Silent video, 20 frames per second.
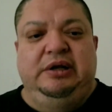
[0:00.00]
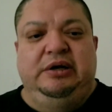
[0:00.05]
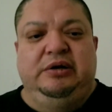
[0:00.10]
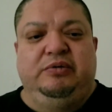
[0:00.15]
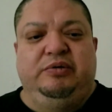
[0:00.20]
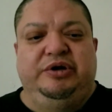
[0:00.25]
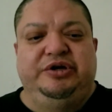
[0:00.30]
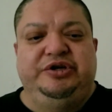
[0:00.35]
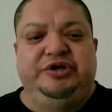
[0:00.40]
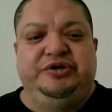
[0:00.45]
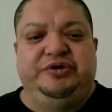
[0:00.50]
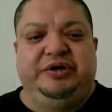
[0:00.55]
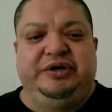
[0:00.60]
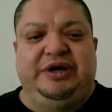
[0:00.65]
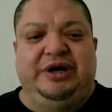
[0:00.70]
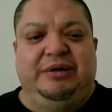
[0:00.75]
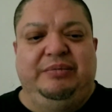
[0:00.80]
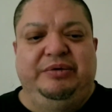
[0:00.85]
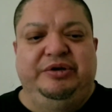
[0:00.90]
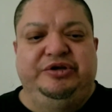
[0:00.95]
questions or
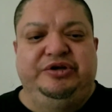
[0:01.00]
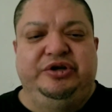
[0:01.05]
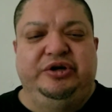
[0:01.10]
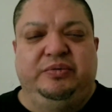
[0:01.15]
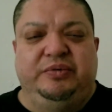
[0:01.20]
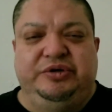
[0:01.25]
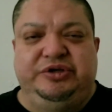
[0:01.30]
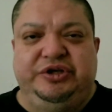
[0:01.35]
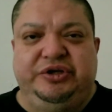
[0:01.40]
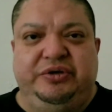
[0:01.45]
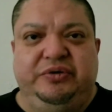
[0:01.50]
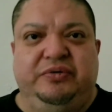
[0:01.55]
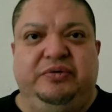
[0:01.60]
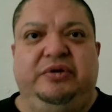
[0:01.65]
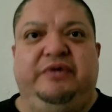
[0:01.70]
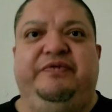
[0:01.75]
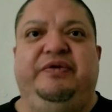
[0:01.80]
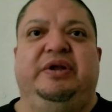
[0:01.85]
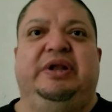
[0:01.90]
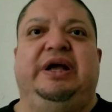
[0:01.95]
comments, you know what to do.
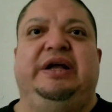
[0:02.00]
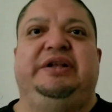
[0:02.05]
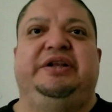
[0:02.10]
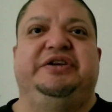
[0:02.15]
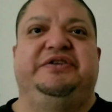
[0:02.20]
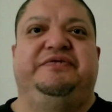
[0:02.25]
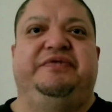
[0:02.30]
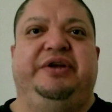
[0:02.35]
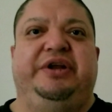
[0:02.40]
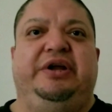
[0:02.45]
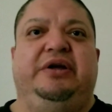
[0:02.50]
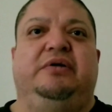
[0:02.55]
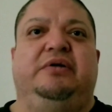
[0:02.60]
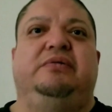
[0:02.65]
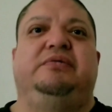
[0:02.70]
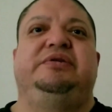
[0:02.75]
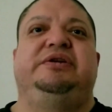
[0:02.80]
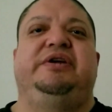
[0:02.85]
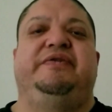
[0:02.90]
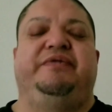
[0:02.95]
If you like this video,
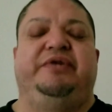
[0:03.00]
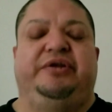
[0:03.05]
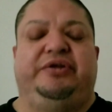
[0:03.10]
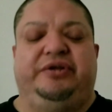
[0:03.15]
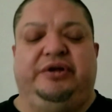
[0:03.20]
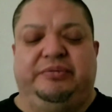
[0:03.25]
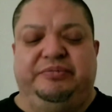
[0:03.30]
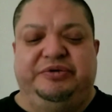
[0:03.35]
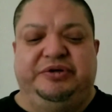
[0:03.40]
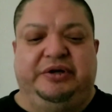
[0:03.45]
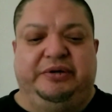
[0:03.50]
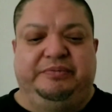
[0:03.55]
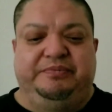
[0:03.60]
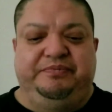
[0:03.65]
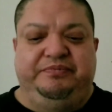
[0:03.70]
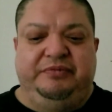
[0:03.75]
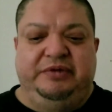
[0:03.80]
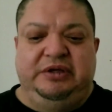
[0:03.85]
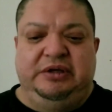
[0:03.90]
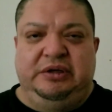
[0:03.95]
give it a thumbs up.
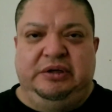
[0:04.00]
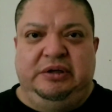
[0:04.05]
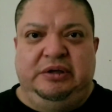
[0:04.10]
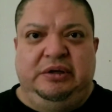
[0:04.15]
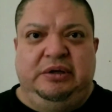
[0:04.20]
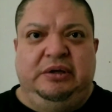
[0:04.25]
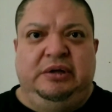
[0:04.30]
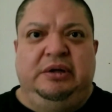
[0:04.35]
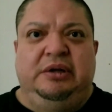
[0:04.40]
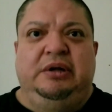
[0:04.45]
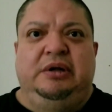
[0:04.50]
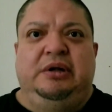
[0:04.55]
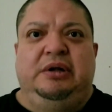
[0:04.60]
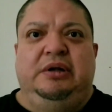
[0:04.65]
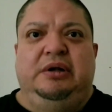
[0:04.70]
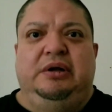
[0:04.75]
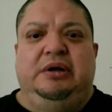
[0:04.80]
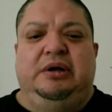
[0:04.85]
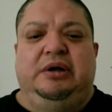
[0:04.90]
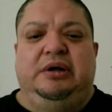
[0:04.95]

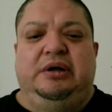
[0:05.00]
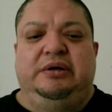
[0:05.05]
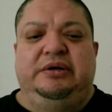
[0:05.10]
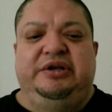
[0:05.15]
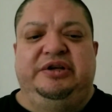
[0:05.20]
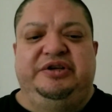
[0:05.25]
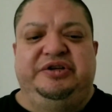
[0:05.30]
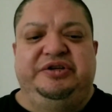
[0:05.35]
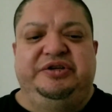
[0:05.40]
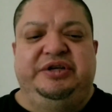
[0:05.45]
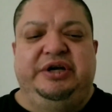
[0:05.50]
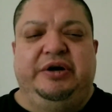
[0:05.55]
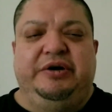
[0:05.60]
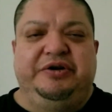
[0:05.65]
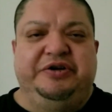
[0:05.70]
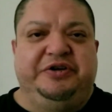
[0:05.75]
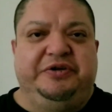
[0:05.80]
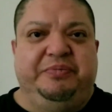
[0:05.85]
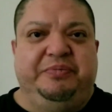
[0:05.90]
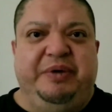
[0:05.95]
Uh, this is Dare
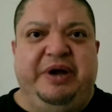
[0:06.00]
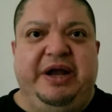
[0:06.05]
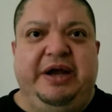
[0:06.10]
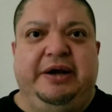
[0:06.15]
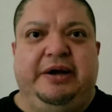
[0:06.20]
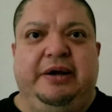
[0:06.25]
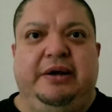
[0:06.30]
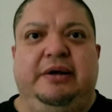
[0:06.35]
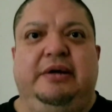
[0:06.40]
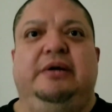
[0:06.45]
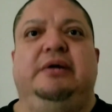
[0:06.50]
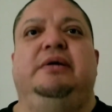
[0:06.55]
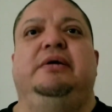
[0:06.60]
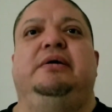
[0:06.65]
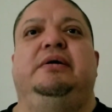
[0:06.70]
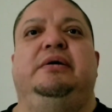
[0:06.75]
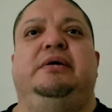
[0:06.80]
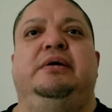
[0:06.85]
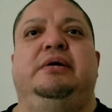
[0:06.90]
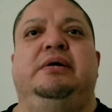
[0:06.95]
to Speak.
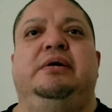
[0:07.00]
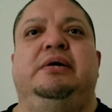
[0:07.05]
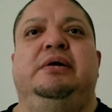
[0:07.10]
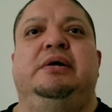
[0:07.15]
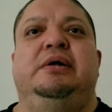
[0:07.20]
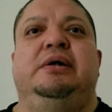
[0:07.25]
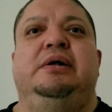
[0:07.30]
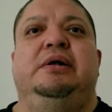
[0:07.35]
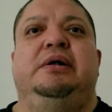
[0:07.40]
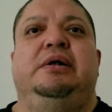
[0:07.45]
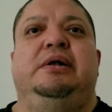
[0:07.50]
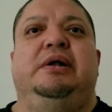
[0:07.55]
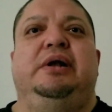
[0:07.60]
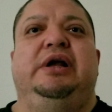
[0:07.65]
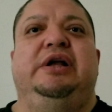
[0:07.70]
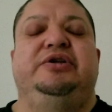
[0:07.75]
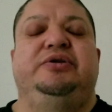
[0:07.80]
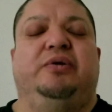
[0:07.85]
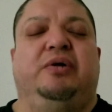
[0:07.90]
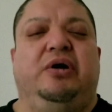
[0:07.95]

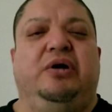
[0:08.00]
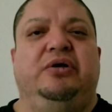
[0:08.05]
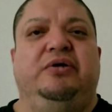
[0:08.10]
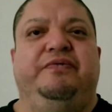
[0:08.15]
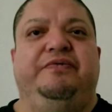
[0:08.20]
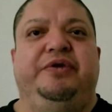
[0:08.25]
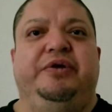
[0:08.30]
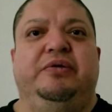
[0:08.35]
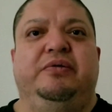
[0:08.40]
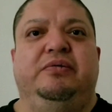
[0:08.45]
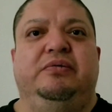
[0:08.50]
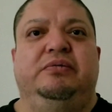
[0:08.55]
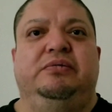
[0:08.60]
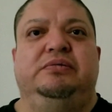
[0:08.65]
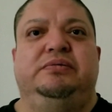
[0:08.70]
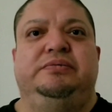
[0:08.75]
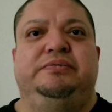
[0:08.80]
And to all of you,